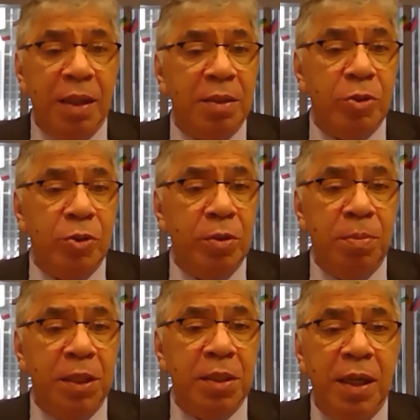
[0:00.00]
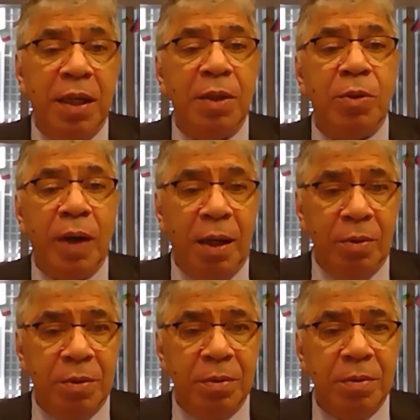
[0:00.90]
that should be taken into
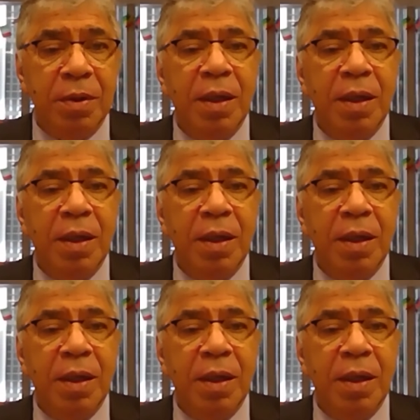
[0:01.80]
account.